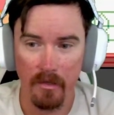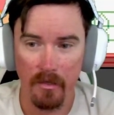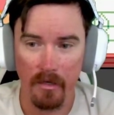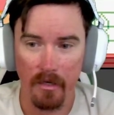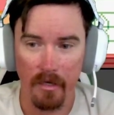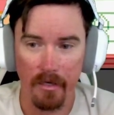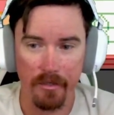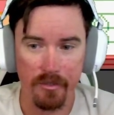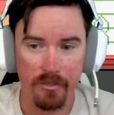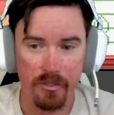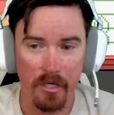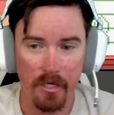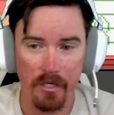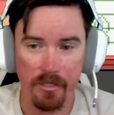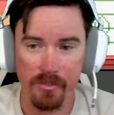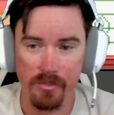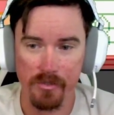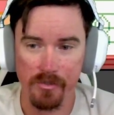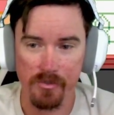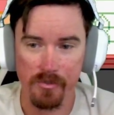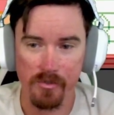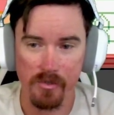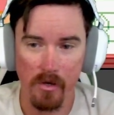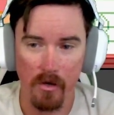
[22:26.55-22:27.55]
it
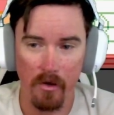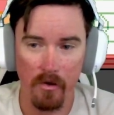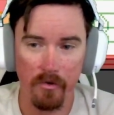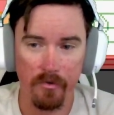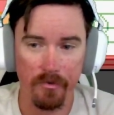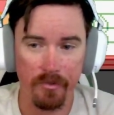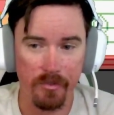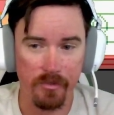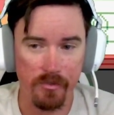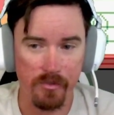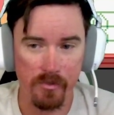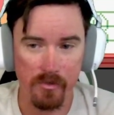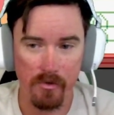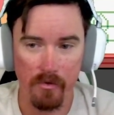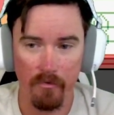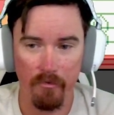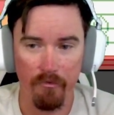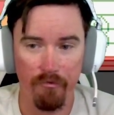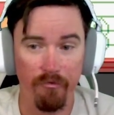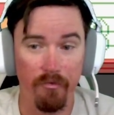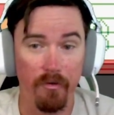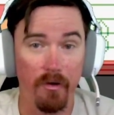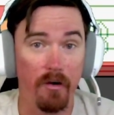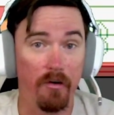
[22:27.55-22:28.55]
changes all these
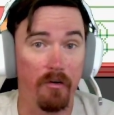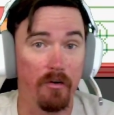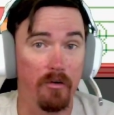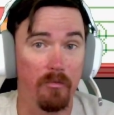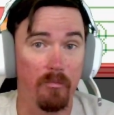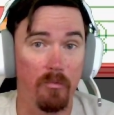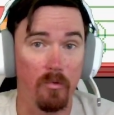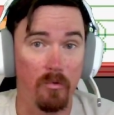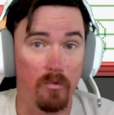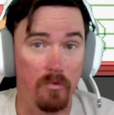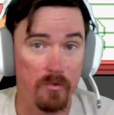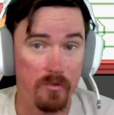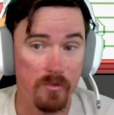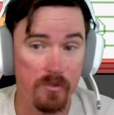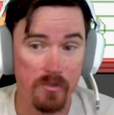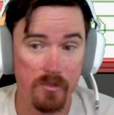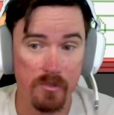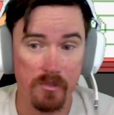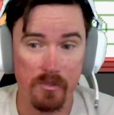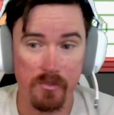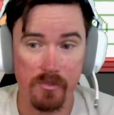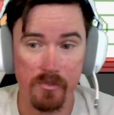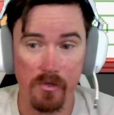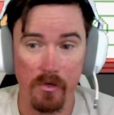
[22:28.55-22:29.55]
variables.
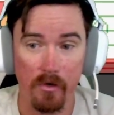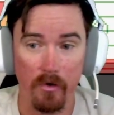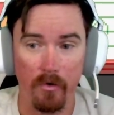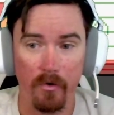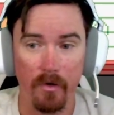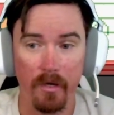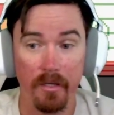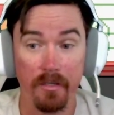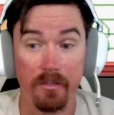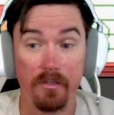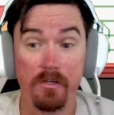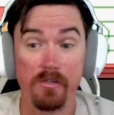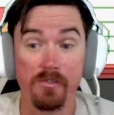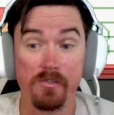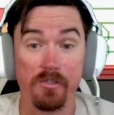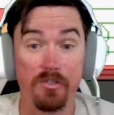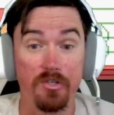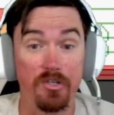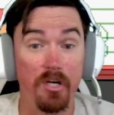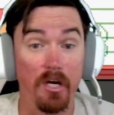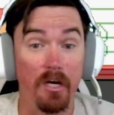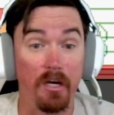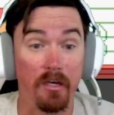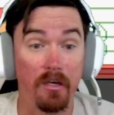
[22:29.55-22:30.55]
So it does a
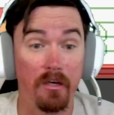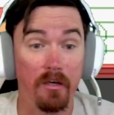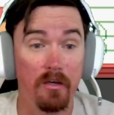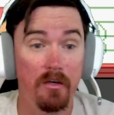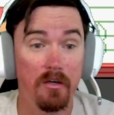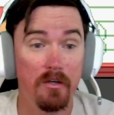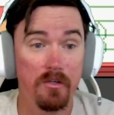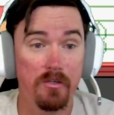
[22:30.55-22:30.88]
check.